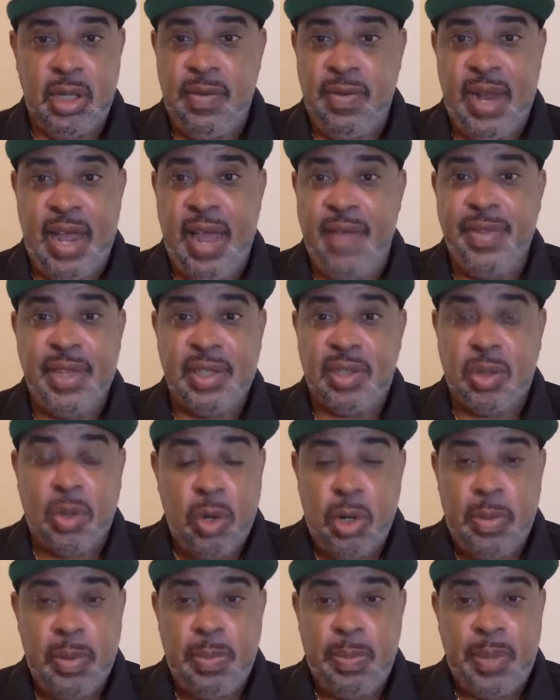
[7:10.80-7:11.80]
even have this
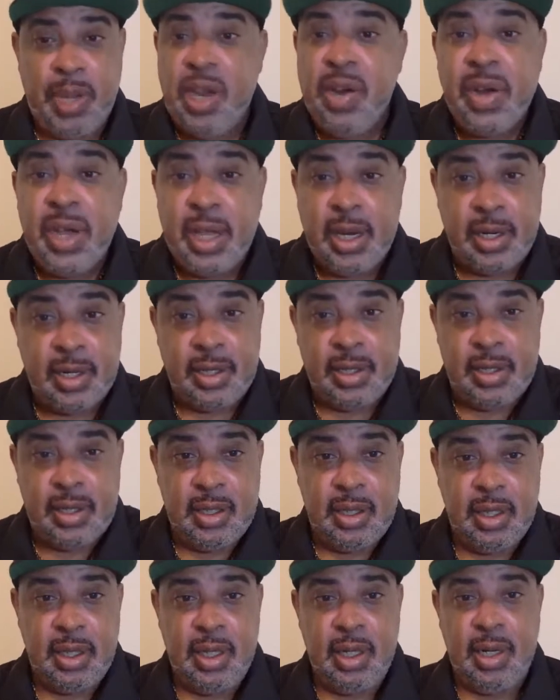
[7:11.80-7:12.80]
tournament period.
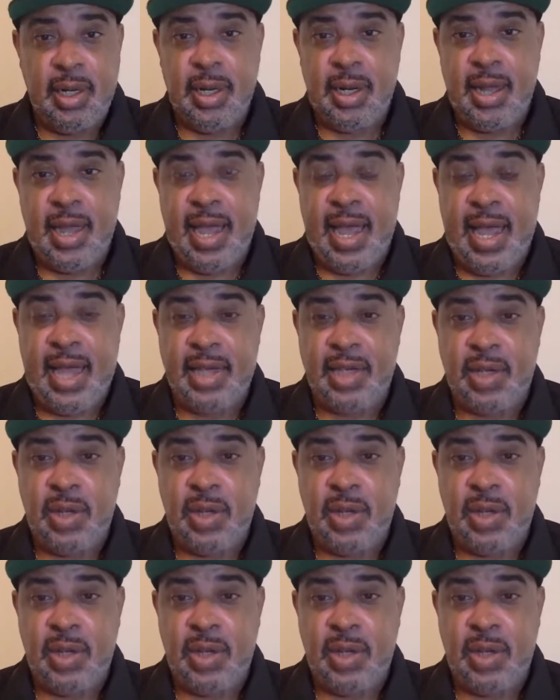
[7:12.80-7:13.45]
And